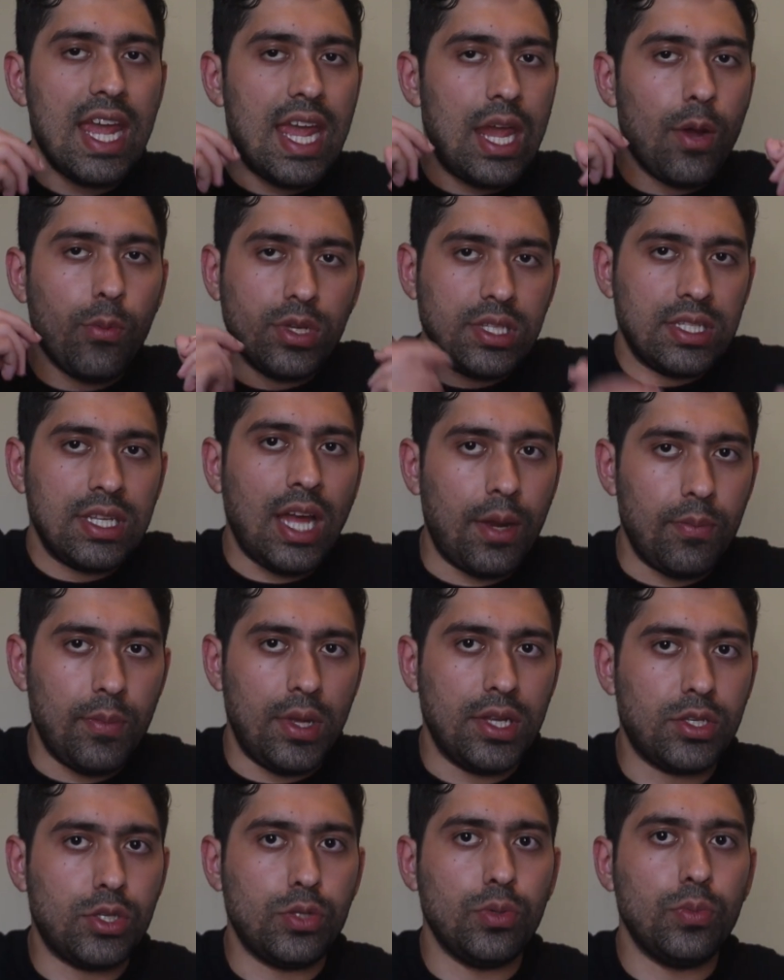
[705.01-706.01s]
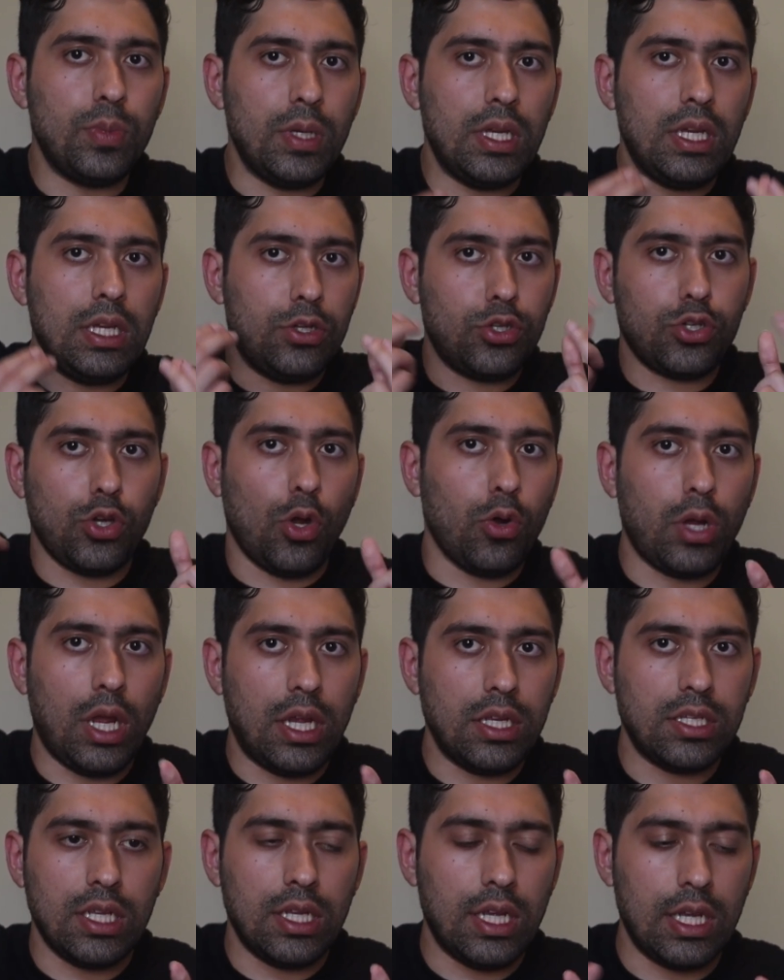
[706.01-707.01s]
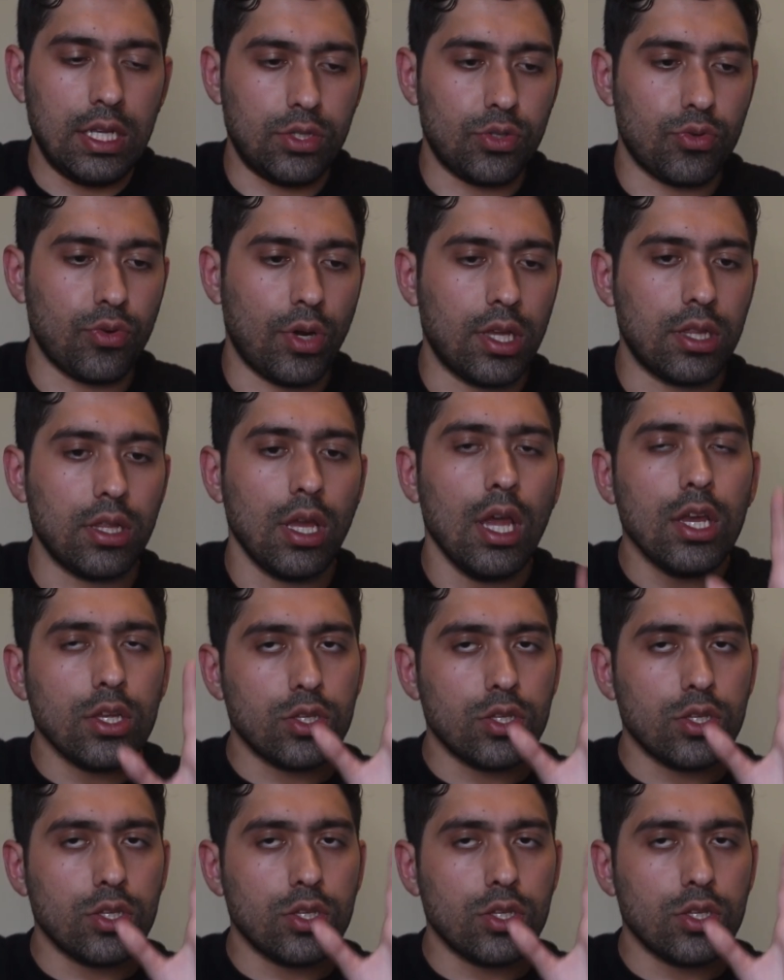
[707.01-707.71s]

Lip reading: It was not meant to be showcasing his strength.